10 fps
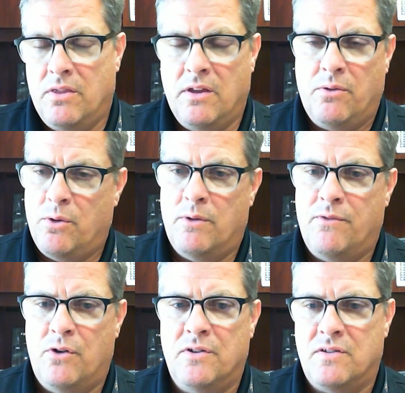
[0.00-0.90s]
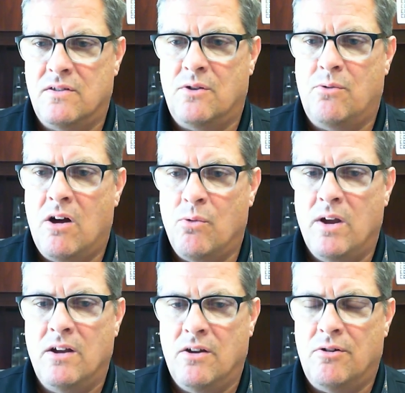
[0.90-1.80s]
the reverse is the wrong
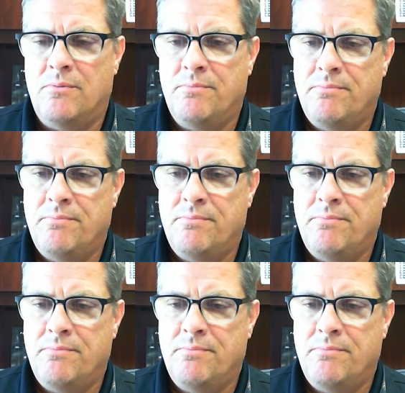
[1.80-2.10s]
way to go.